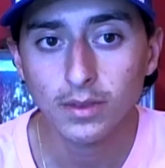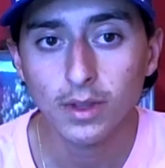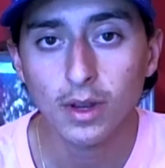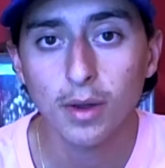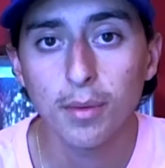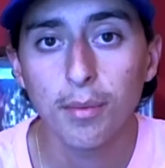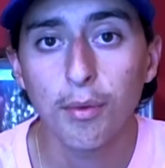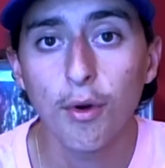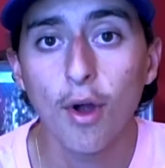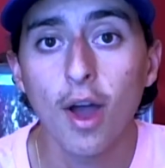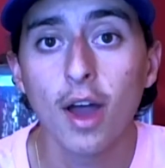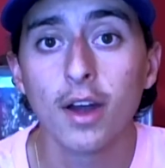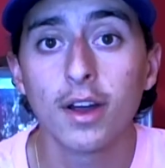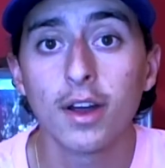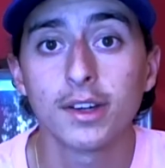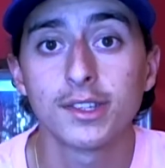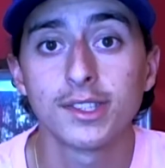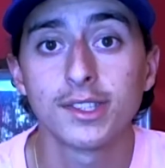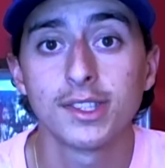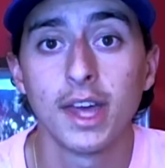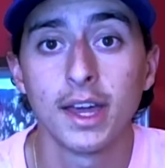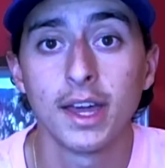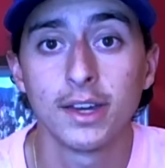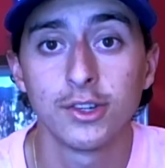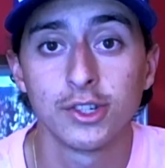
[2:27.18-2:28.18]
products
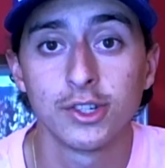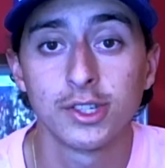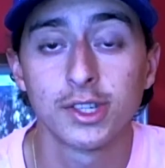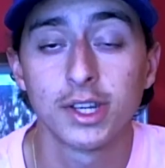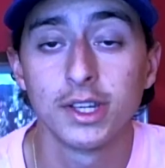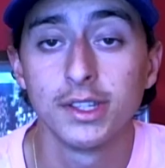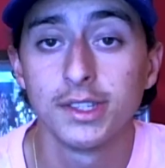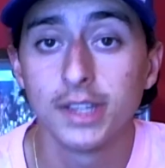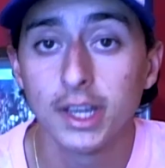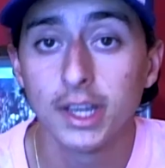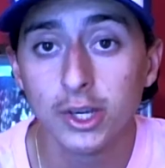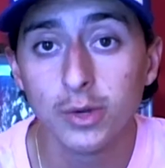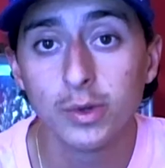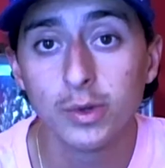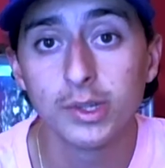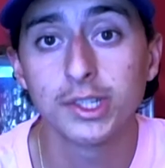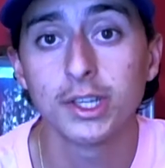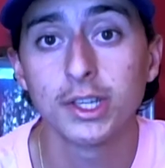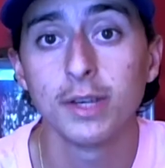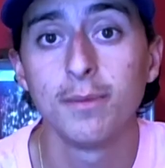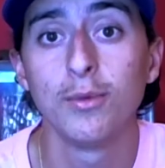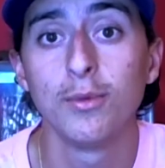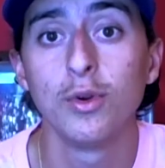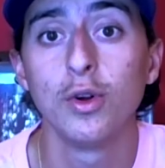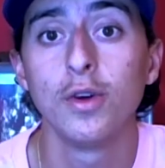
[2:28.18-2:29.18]
that just
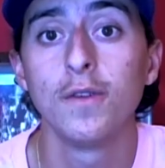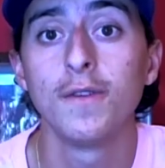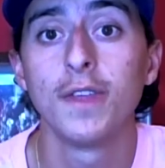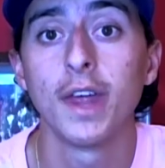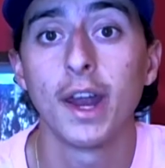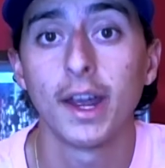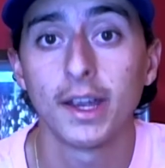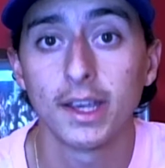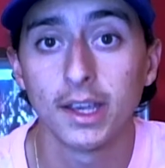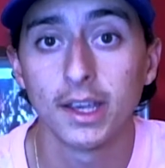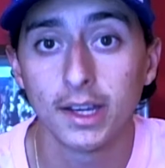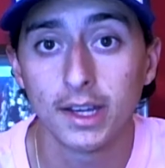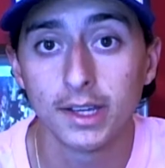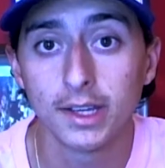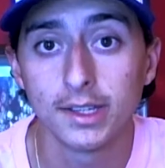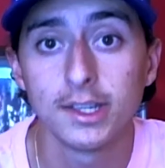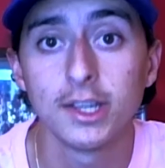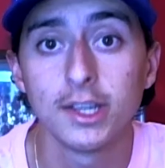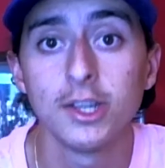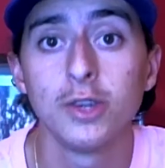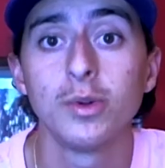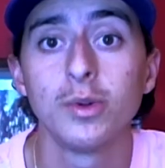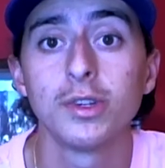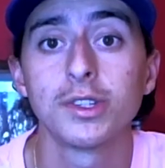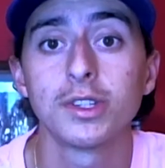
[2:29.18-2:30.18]
continuously move, that I can
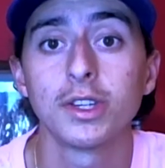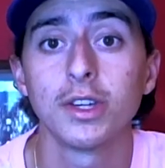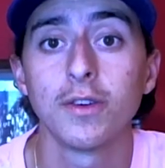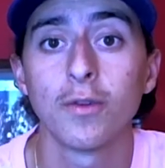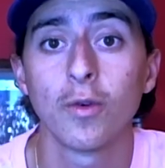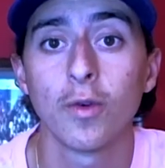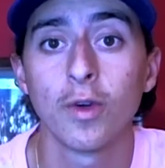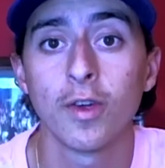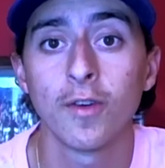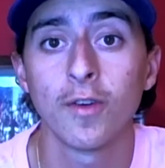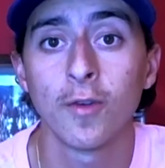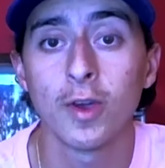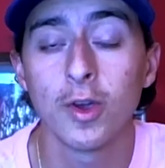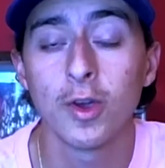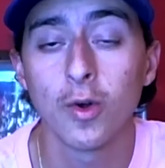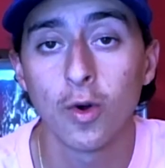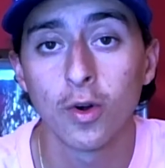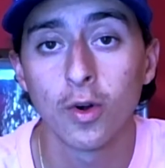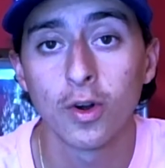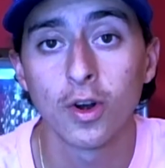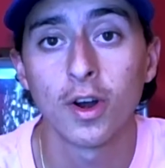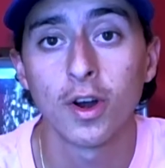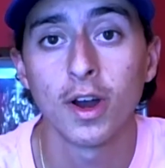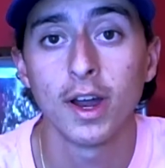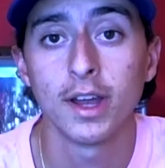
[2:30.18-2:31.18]
continuously
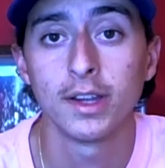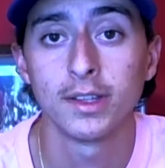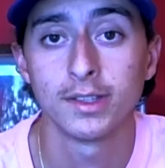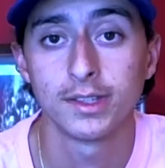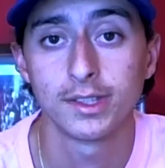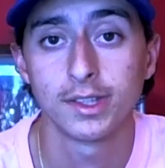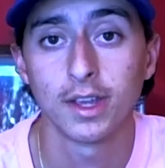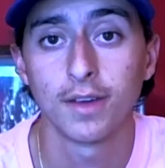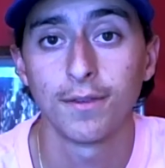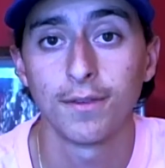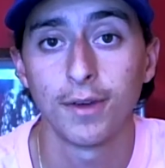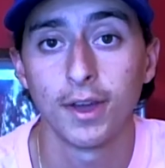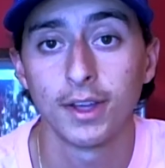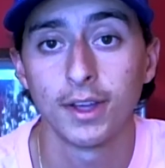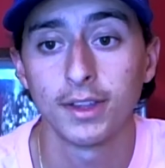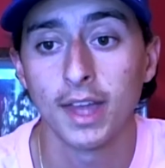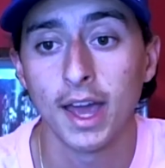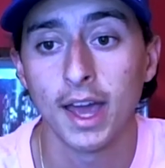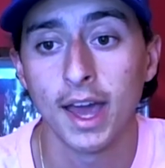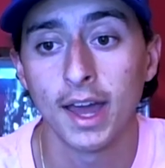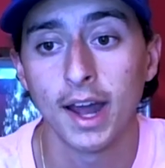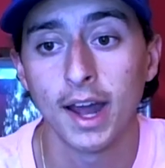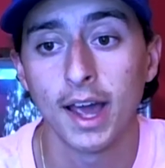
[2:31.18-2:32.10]
reorder and stuff like that.